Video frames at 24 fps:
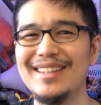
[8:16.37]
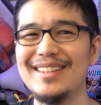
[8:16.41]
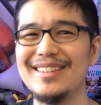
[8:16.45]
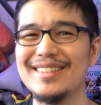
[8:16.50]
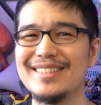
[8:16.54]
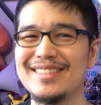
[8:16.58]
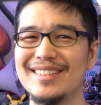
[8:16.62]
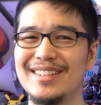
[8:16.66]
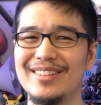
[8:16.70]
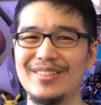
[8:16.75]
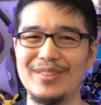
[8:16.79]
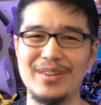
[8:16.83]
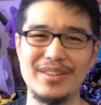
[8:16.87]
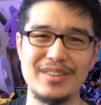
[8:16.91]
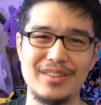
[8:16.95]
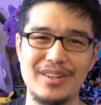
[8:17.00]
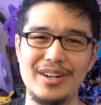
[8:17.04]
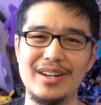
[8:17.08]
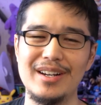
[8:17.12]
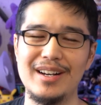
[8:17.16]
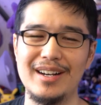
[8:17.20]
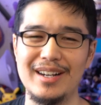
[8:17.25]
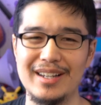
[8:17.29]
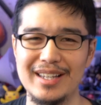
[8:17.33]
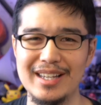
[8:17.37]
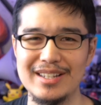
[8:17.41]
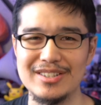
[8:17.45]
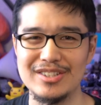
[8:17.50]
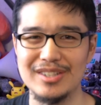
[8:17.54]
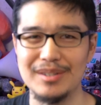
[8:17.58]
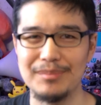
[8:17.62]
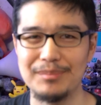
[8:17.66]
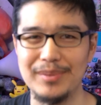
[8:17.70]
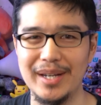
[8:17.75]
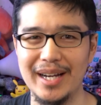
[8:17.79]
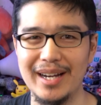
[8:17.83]
so with uh,
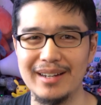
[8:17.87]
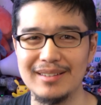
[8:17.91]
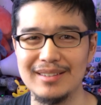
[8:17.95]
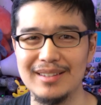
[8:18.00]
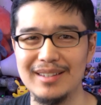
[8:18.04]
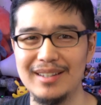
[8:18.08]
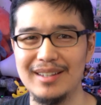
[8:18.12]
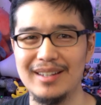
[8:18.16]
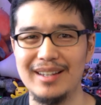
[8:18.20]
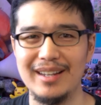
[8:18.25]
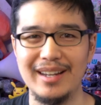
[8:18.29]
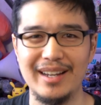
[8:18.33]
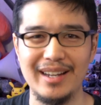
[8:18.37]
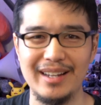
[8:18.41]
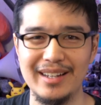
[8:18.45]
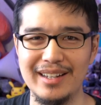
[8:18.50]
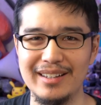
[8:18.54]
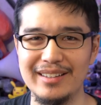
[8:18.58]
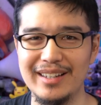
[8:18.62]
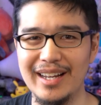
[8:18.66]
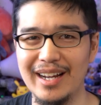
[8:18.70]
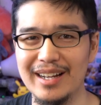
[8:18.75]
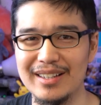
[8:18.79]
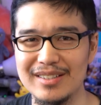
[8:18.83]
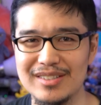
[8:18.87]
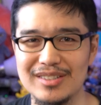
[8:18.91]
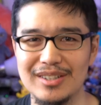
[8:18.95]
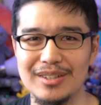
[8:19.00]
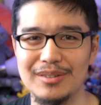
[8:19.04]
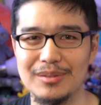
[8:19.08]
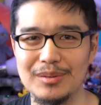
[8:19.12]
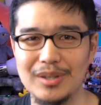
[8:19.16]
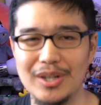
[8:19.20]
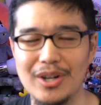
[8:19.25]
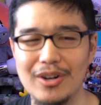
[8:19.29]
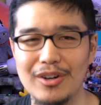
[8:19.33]
Genshin Impact, and then yeah, so
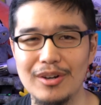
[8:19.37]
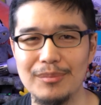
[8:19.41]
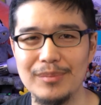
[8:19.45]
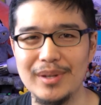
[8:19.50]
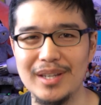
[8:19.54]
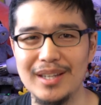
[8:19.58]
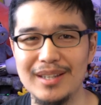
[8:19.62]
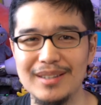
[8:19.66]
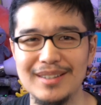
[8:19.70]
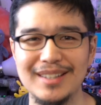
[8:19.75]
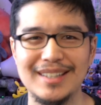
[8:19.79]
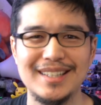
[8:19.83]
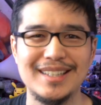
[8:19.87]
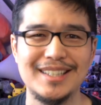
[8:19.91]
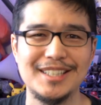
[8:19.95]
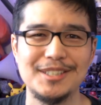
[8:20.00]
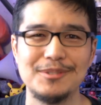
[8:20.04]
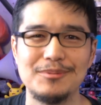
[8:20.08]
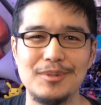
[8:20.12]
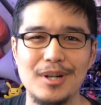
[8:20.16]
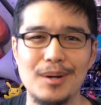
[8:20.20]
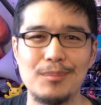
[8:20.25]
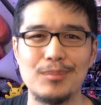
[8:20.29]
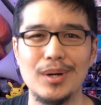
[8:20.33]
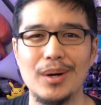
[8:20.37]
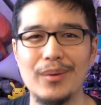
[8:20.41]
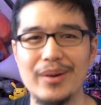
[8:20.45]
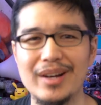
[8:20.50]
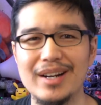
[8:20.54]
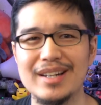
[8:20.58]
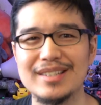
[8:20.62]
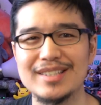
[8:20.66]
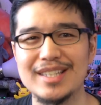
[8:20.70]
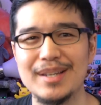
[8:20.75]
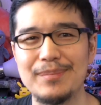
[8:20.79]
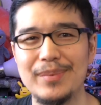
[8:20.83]
Kokomi, I'm probably
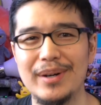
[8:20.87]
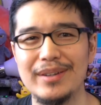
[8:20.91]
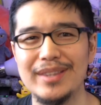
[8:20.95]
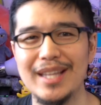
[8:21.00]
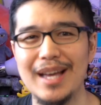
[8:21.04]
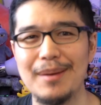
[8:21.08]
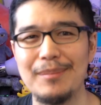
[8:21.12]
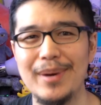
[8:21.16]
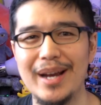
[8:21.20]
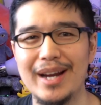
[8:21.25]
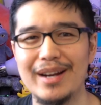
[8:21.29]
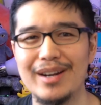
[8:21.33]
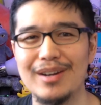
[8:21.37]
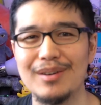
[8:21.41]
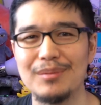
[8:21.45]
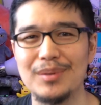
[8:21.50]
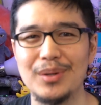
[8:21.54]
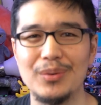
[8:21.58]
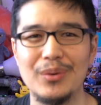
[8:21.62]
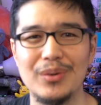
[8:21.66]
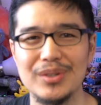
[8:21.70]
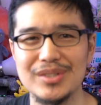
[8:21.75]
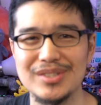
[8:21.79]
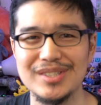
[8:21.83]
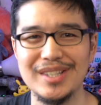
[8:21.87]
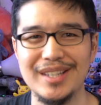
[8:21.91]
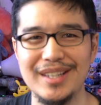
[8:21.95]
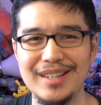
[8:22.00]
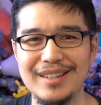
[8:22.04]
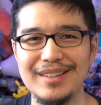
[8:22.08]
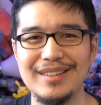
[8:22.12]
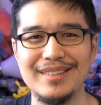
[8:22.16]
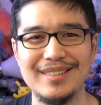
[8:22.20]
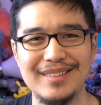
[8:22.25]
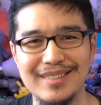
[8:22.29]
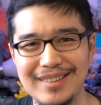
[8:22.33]
going to skip on that banner, but we'll
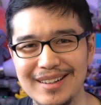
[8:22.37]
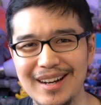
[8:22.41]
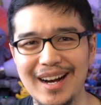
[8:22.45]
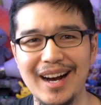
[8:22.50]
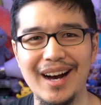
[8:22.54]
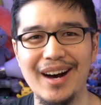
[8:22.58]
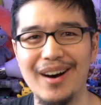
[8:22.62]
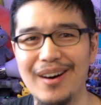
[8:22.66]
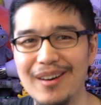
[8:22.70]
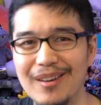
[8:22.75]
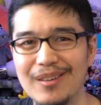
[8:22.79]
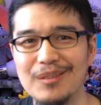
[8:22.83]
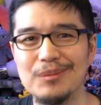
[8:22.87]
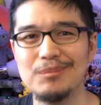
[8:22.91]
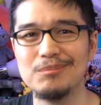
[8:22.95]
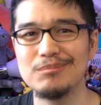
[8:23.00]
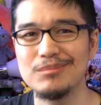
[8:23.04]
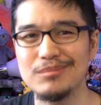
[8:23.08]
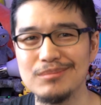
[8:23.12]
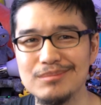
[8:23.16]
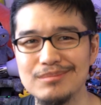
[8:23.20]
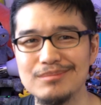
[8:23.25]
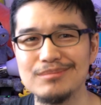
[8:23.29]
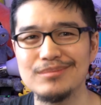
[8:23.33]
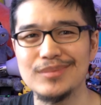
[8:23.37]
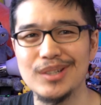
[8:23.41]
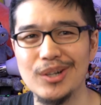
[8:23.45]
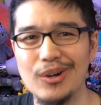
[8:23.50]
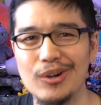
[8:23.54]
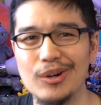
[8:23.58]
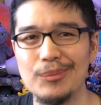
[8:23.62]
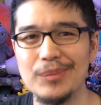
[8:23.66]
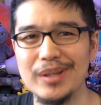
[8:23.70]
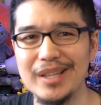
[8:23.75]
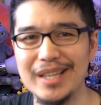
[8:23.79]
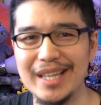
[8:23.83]
see how
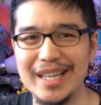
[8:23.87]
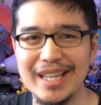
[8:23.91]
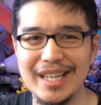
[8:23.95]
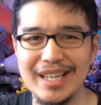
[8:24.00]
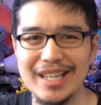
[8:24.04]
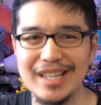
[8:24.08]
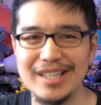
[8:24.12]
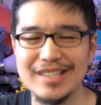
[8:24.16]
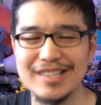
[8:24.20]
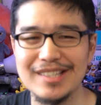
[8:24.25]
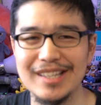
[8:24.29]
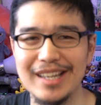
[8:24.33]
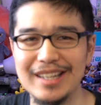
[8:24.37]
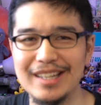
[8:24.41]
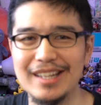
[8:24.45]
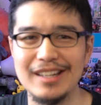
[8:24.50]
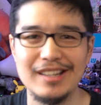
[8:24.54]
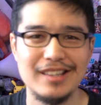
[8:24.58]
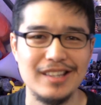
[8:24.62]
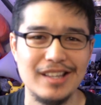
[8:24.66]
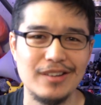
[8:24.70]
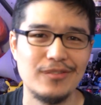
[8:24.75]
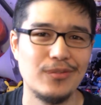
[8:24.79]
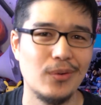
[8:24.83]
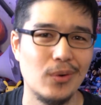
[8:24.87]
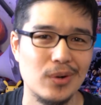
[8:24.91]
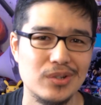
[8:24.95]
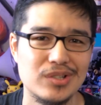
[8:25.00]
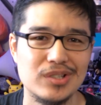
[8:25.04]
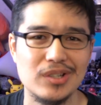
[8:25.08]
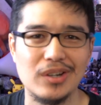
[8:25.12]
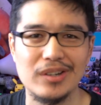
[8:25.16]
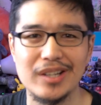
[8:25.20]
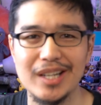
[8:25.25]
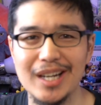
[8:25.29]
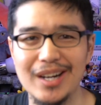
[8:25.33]
Kokomi is and the, the four
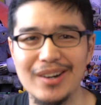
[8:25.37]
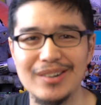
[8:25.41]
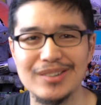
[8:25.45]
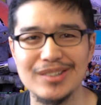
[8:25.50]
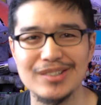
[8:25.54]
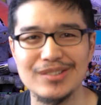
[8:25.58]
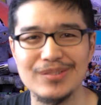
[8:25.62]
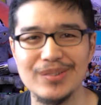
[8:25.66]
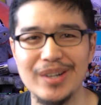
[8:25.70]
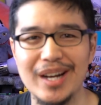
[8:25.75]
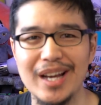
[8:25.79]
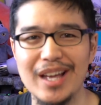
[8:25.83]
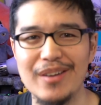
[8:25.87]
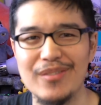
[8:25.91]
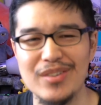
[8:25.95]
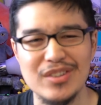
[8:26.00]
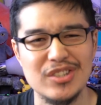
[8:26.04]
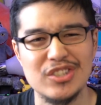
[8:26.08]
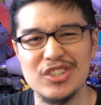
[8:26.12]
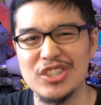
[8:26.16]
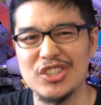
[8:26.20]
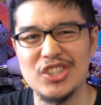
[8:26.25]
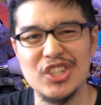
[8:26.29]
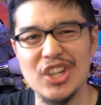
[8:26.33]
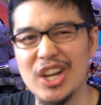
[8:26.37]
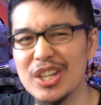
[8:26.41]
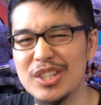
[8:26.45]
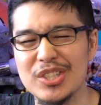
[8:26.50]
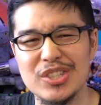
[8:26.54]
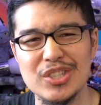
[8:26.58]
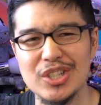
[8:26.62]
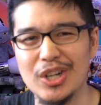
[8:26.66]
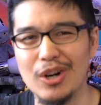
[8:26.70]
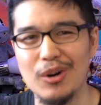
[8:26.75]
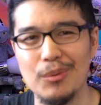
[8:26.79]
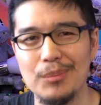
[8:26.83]
star characters right. If it's
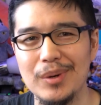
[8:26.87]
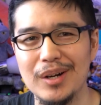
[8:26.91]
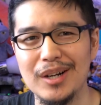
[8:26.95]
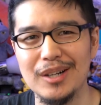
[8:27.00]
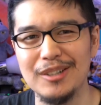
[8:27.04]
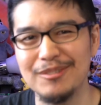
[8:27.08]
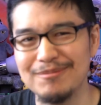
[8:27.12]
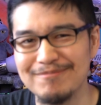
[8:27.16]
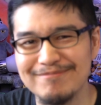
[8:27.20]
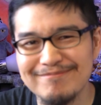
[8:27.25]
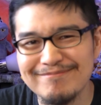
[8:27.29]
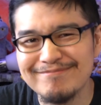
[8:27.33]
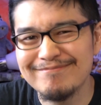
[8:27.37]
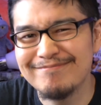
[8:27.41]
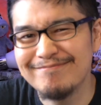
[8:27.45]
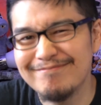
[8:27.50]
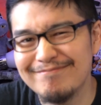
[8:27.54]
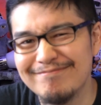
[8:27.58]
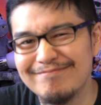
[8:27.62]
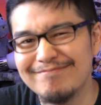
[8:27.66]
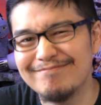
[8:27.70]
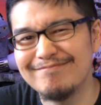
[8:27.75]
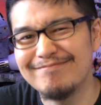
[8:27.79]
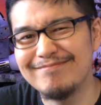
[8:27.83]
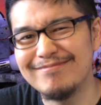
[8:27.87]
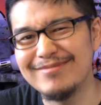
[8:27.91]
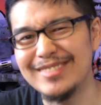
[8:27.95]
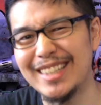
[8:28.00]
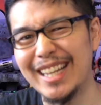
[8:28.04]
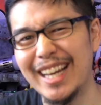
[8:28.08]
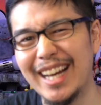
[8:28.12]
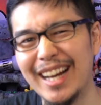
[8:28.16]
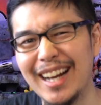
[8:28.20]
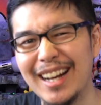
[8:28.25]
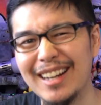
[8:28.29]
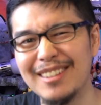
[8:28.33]
just Thoma,
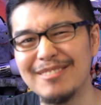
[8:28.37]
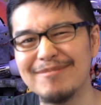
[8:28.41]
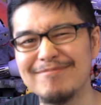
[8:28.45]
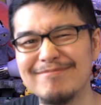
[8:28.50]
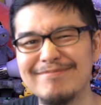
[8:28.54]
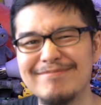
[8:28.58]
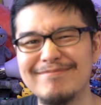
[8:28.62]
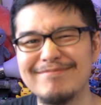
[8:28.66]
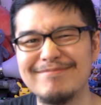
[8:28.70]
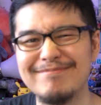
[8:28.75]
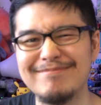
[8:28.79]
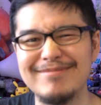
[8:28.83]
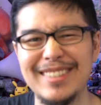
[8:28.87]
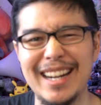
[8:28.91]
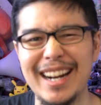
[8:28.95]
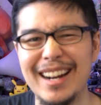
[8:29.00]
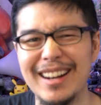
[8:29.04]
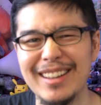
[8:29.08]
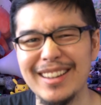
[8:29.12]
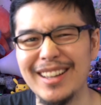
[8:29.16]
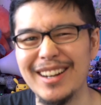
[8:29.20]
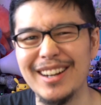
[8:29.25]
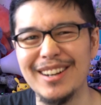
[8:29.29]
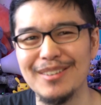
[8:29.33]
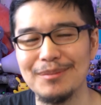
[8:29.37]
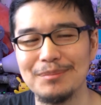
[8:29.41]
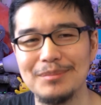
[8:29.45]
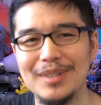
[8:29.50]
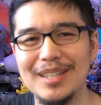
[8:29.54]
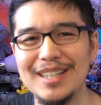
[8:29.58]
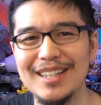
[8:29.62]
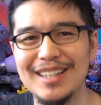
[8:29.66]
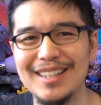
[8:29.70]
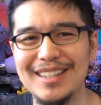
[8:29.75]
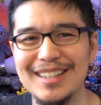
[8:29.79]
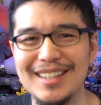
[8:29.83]
yeah, I
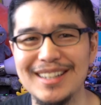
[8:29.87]
don't know.